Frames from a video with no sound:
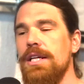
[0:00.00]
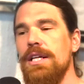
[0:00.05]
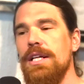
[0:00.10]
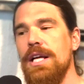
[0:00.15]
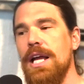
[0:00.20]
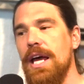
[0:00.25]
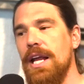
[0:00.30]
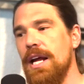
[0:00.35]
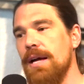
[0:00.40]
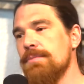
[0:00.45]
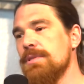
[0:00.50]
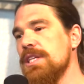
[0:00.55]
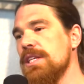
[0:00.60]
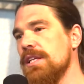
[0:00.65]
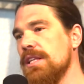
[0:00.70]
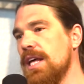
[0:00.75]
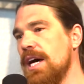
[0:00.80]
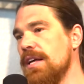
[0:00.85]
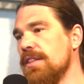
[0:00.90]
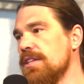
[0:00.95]
And I'm seeing
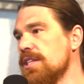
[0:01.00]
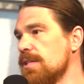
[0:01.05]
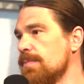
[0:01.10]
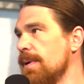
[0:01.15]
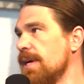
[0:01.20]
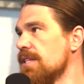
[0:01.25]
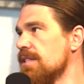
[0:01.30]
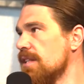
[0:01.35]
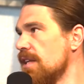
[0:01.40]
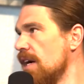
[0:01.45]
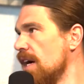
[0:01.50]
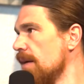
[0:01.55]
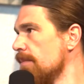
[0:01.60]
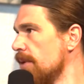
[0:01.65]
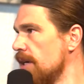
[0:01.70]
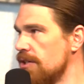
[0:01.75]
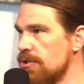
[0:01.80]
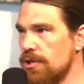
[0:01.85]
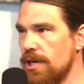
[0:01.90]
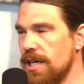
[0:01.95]
that in the space that I'm
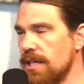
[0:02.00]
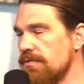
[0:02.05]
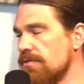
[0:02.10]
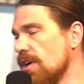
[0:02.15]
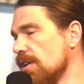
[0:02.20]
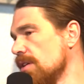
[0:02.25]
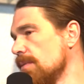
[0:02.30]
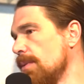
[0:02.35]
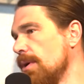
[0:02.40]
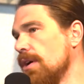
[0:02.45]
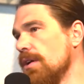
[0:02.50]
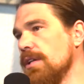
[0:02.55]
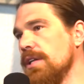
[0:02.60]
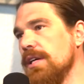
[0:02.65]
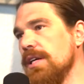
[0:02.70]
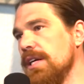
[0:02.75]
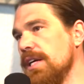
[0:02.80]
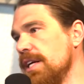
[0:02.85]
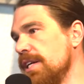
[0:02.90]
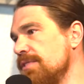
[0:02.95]
in, training volleyball, and
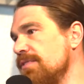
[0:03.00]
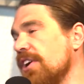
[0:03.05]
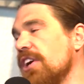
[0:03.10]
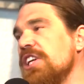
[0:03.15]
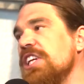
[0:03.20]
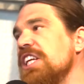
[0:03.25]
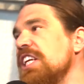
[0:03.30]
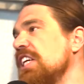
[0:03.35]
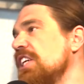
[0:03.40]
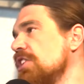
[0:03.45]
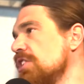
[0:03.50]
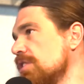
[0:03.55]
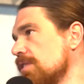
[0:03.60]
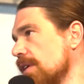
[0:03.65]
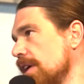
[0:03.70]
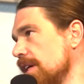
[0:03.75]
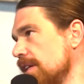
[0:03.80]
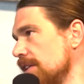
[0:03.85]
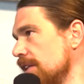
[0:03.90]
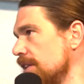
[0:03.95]
it's very niche,
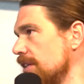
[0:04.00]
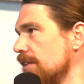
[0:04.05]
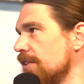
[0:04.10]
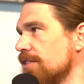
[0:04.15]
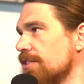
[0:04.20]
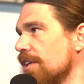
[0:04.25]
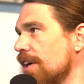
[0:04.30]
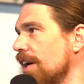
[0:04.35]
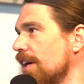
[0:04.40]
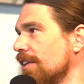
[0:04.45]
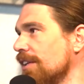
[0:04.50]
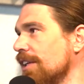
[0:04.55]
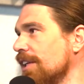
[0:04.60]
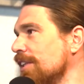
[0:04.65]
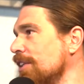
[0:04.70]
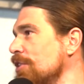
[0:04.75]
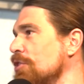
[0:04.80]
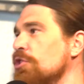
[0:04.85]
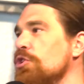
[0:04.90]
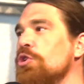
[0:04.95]
right? You know, there's not like,
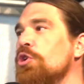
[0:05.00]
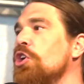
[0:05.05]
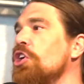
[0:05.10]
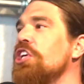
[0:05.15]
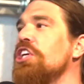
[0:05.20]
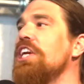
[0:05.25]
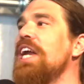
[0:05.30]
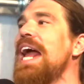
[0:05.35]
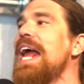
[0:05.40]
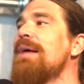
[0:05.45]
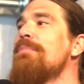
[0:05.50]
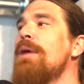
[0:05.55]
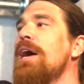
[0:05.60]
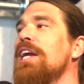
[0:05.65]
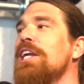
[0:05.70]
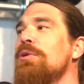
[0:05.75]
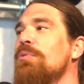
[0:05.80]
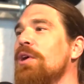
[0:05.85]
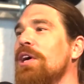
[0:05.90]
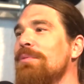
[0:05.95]
you couldn't name
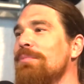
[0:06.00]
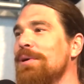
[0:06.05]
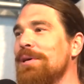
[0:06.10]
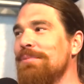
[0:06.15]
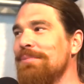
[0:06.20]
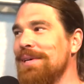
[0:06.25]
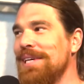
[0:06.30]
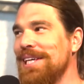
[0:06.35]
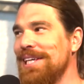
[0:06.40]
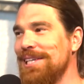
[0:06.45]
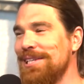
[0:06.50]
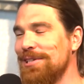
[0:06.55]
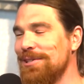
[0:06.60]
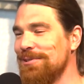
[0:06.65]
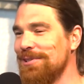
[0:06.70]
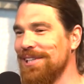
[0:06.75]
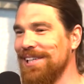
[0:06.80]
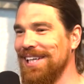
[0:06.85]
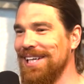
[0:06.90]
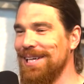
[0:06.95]
anyone but me
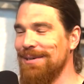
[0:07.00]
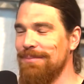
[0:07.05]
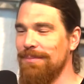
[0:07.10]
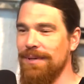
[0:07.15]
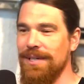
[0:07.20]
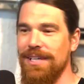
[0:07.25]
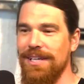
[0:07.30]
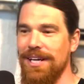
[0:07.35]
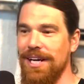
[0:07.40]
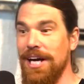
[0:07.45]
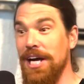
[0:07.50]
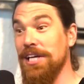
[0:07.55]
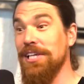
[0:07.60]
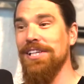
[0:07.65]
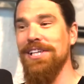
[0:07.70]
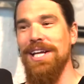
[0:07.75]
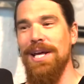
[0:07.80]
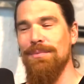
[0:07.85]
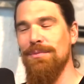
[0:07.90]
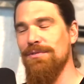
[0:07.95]
doing it, but I can
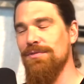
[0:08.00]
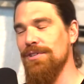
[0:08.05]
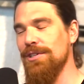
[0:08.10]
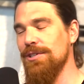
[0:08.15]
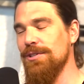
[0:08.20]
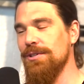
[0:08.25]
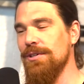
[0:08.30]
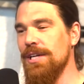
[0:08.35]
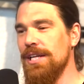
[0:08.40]
name a few.